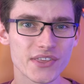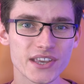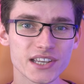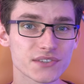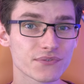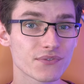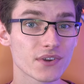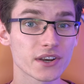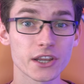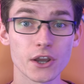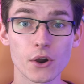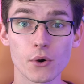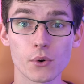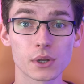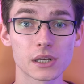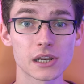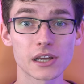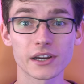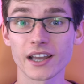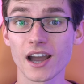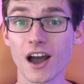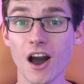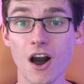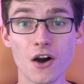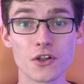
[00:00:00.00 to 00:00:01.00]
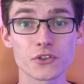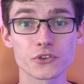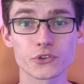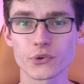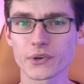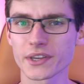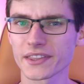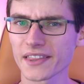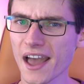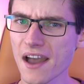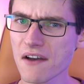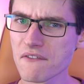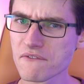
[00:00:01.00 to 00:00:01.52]
This video will look at
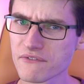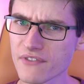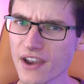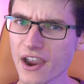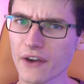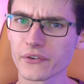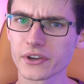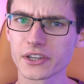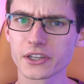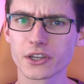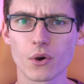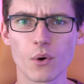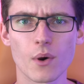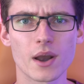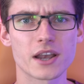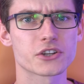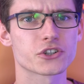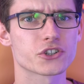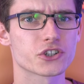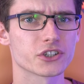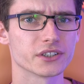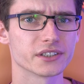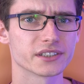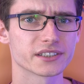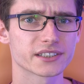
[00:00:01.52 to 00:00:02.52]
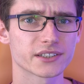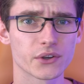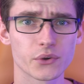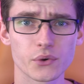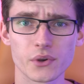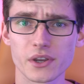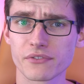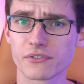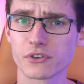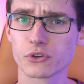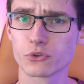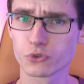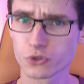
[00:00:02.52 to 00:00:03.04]
answering that very question, so
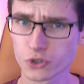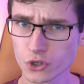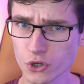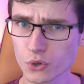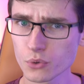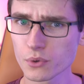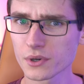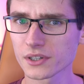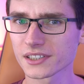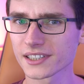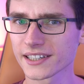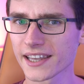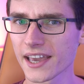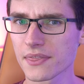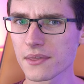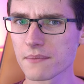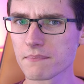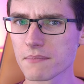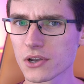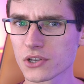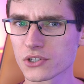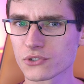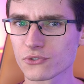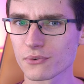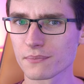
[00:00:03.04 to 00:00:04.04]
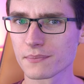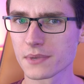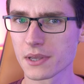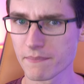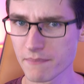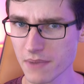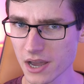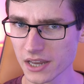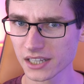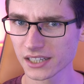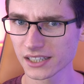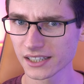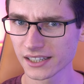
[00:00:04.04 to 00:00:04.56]
if you do want to get the most from your
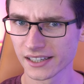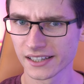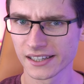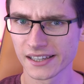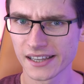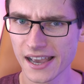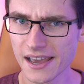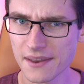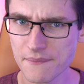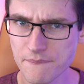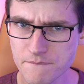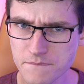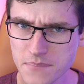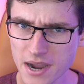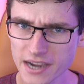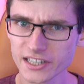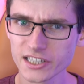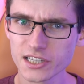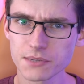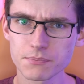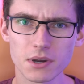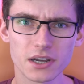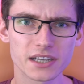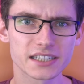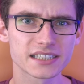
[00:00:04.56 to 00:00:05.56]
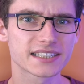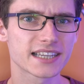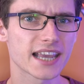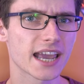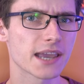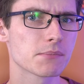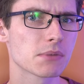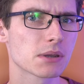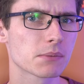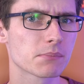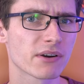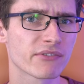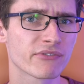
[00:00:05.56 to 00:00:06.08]
money and maximise
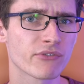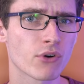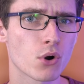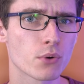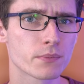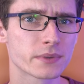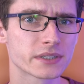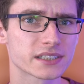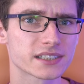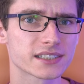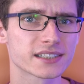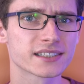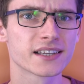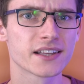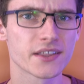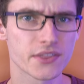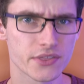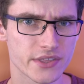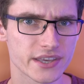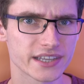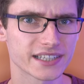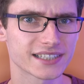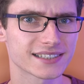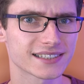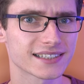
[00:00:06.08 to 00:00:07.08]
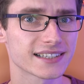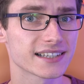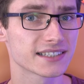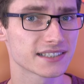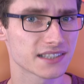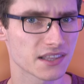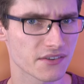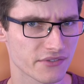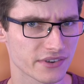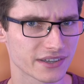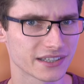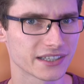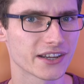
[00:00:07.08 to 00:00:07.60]
gaming performance, this
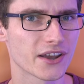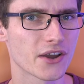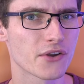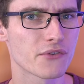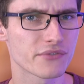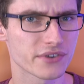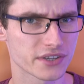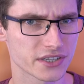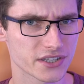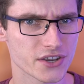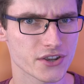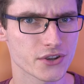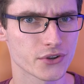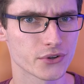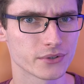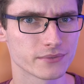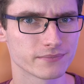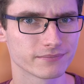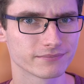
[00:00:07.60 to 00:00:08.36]
is the video for you.